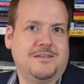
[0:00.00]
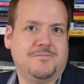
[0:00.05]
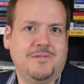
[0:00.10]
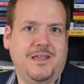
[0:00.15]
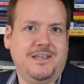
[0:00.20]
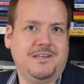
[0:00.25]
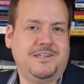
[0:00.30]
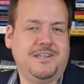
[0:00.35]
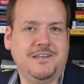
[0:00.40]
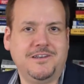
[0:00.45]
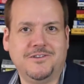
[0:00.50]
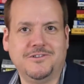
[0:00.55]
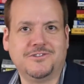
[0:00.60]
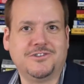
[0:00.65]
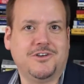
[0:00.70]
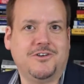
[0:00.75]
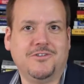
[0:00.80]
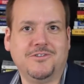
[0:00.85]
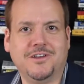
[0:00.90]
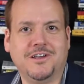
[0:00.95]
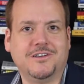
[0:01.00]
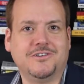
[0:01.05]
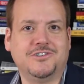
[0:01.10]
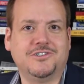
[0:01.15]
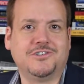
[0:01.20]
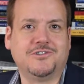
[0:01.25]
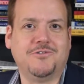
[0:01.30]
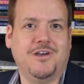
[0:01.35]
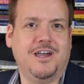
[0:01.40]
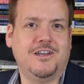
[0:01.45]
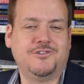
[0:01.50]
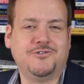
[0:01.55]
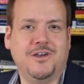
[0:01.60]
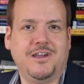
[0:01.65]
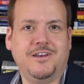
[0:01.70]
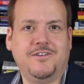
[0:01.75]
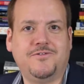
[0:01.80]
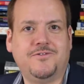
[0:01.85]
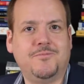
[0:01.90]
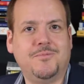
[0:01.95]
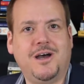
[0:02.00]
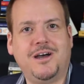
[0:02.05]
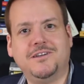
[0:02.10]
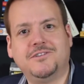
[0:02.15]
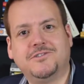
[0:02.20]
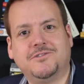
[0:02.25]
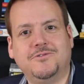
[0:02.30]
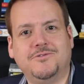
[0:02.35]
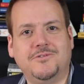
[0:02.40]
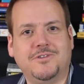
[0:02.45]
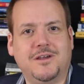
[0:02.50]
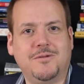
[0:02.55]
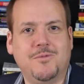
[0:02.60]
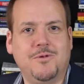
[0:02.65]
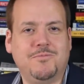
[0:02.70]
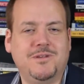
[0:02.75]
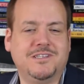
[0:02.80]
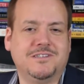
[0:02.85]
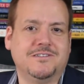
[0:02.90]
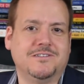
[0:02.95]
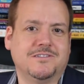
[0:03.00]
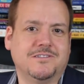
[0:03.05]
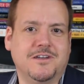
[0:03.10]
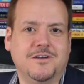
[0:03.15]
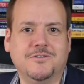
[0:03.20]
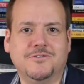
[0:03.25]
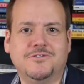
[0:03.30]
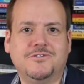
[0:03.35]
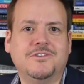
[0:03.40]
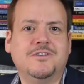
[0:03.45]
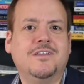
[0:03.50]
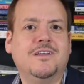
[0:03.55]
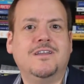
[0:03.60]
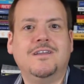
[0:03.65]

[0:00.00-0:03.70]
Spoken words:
I'm 18 years old, and I just graduated from high school, and I'm a business coach.